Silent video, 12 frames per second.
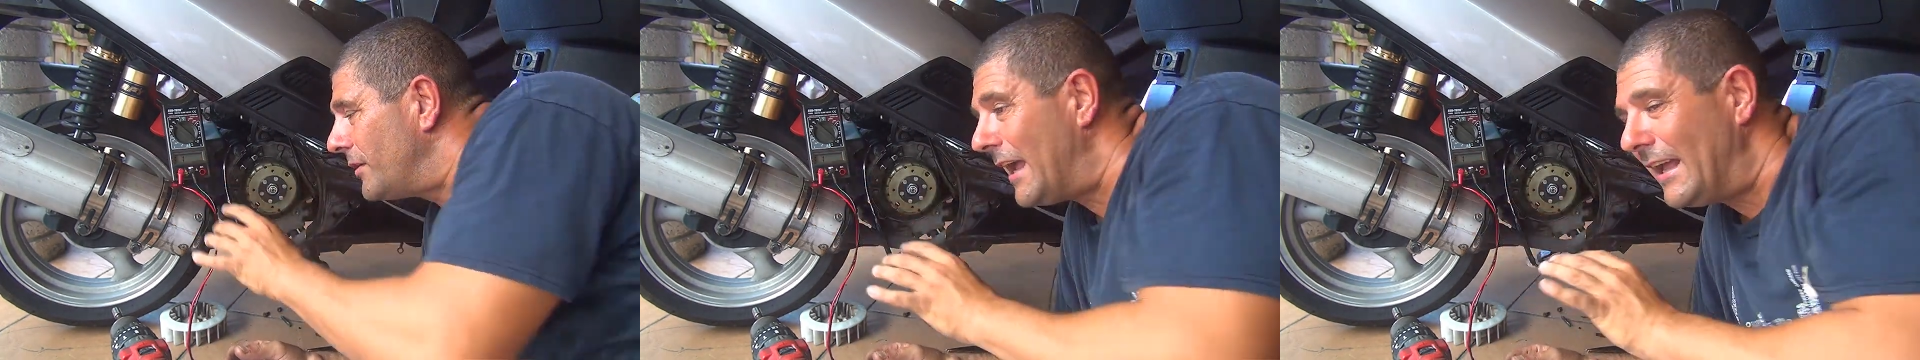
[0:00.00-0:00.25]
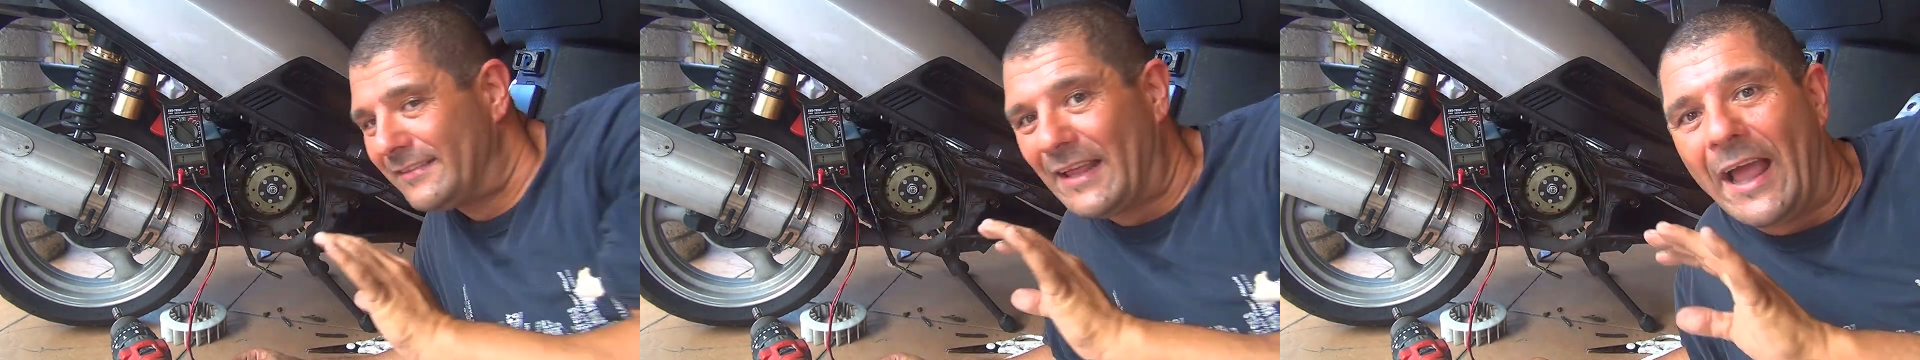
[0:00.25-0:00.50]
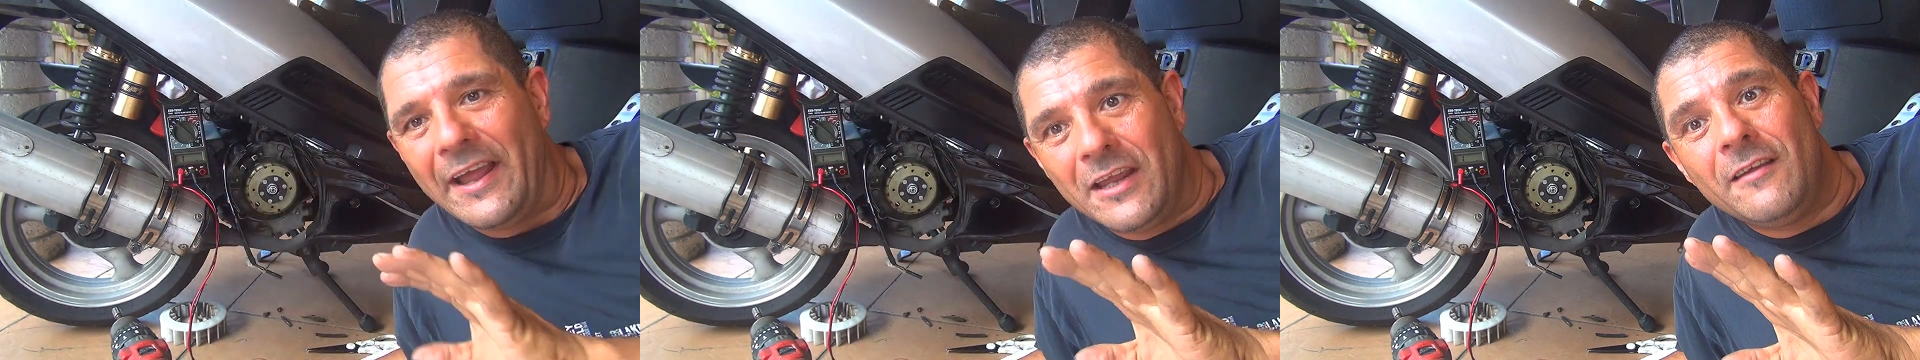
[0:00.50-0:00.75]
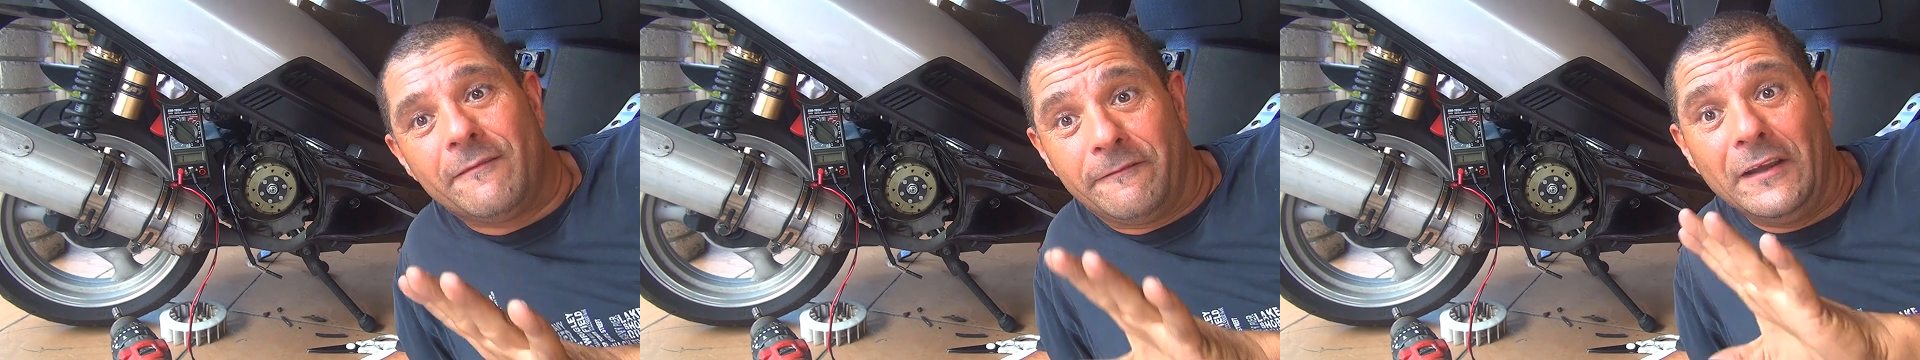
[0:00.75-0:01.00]
get that
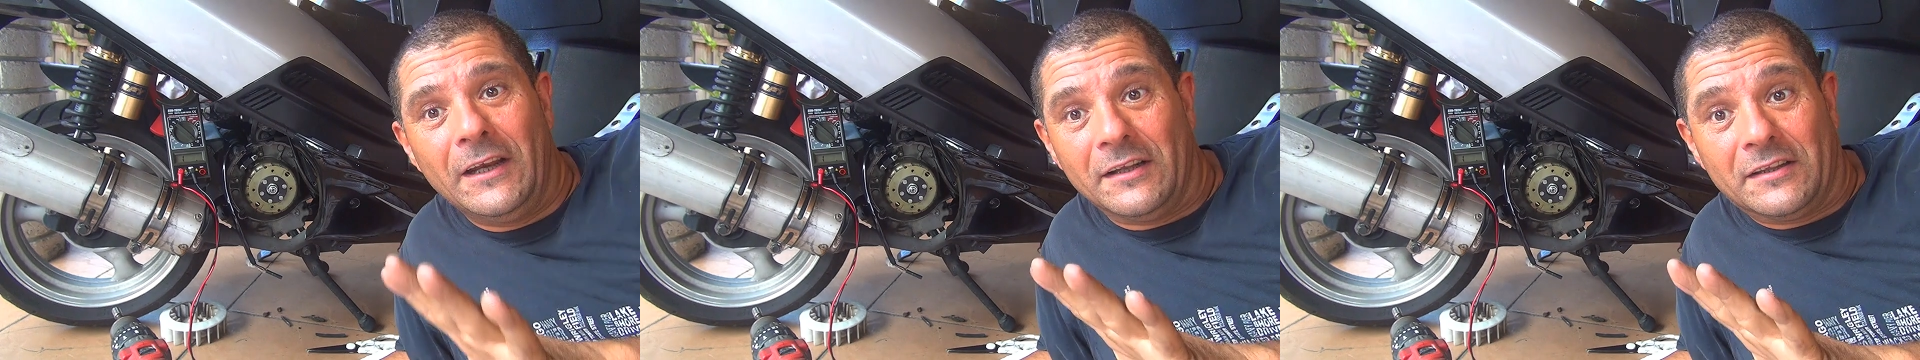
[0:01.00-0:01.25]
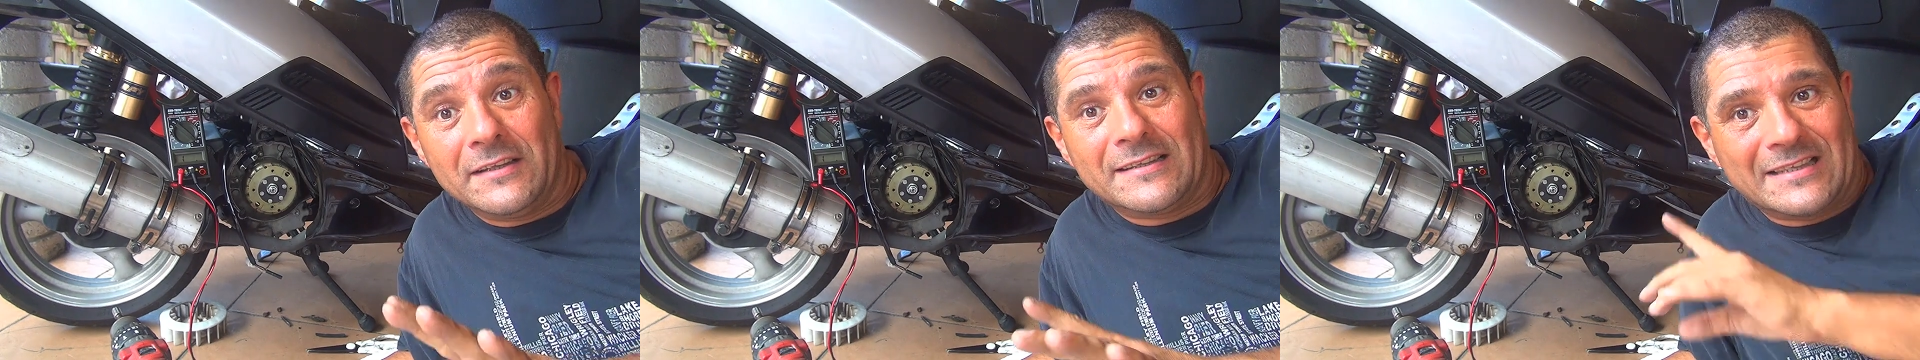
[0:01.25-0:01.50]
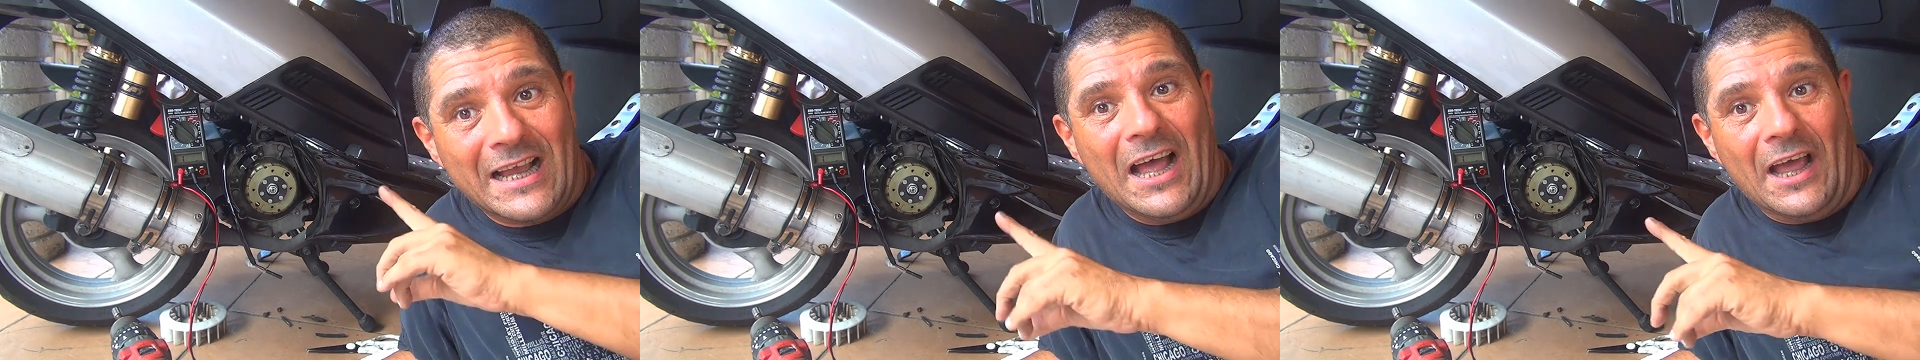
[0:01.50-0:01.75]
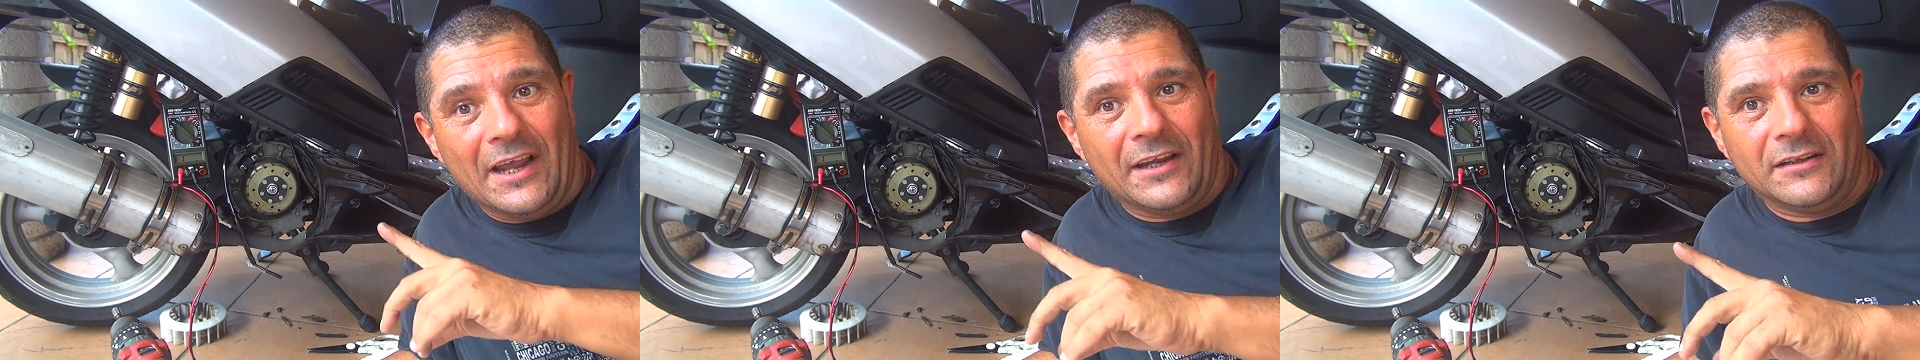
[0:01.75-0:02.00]
infinity
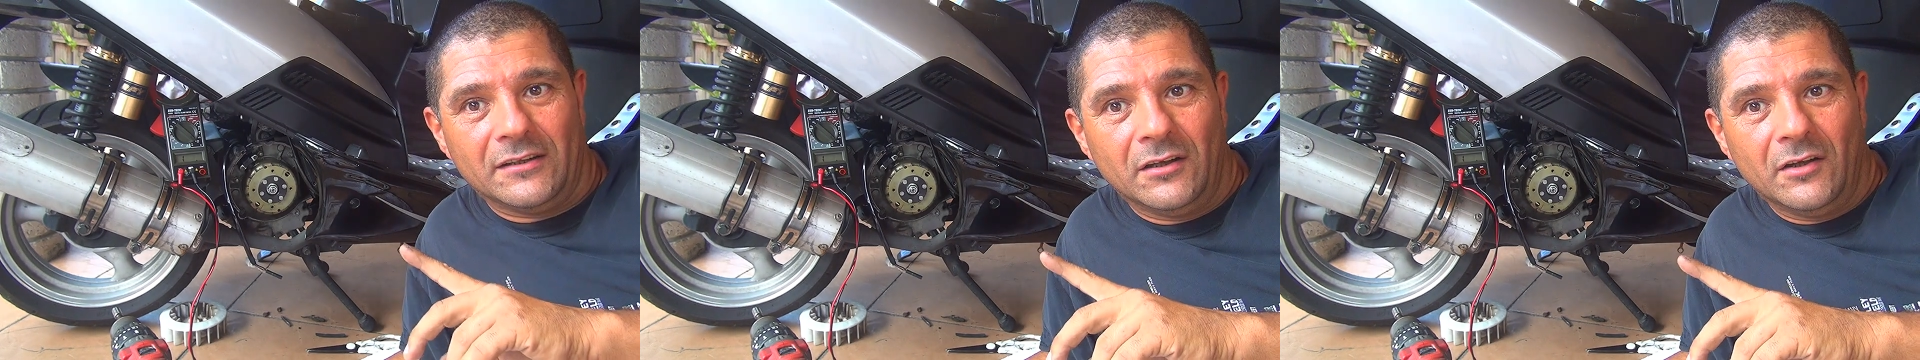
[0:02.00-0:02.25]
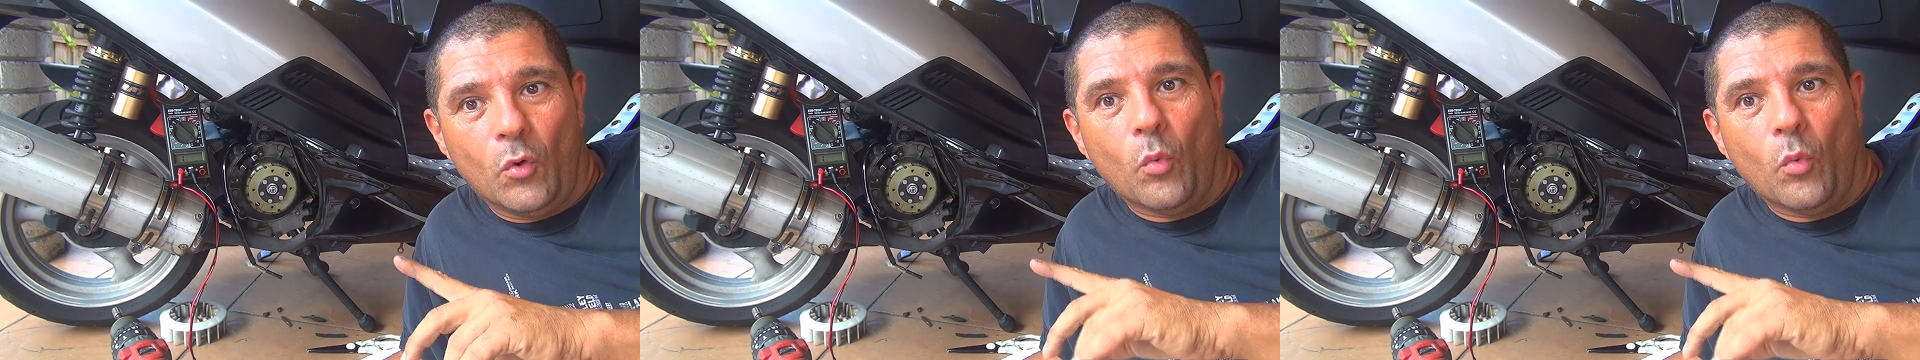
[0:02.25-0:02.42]
sign,